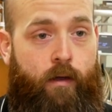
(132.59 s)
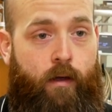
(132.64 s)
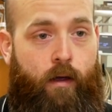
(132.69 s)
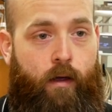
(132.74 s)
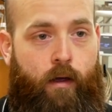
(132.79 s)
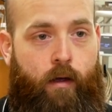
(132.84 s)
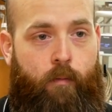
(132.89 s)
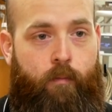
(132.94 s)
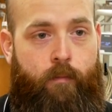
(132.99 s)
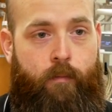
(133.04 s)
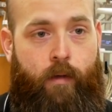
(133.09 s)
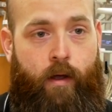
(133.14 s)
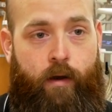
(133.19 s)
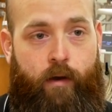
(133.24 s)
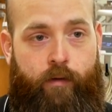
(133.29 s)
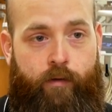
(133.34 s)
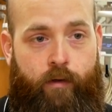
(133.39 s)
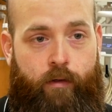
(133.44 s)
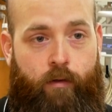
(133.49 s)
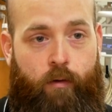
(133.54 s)
um,
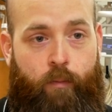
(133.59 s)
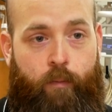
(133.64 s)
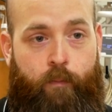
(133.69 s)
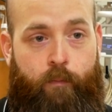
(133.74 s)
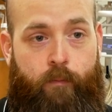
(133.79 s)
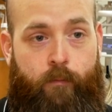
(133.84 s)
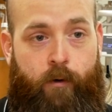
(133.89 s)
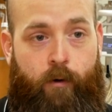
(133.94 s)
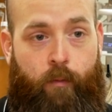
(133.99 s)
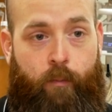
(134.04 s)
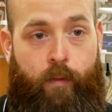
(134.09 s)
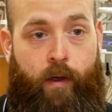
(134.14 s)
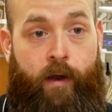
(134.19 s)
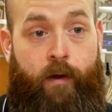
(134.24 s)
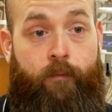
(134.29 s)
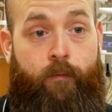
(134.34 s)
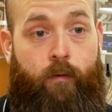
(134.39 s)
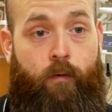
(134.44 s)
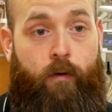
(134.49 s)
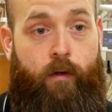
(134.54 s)
and is either you know
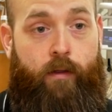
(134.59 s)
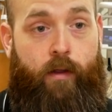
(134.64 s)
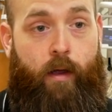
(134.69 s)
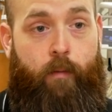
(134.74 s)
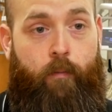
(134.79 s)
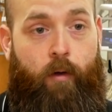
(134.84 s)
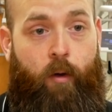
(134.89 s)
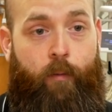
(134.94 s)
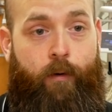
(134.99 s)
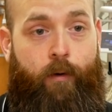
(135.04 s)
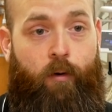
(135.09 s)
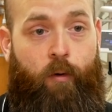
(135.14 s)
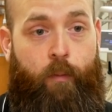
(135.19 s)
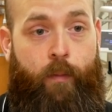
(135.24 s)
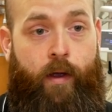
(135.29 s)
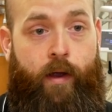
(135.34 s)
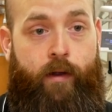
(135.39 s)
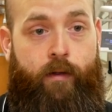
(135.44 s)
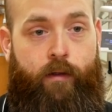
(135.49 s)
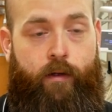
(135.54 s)
painful at that moment or
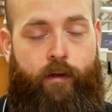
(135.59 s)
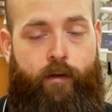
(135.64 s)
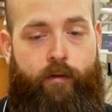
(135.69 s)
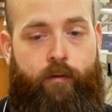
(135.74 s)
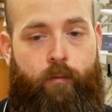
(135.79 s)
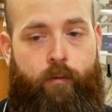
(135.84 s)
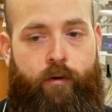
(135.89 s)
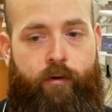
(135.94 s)
painless.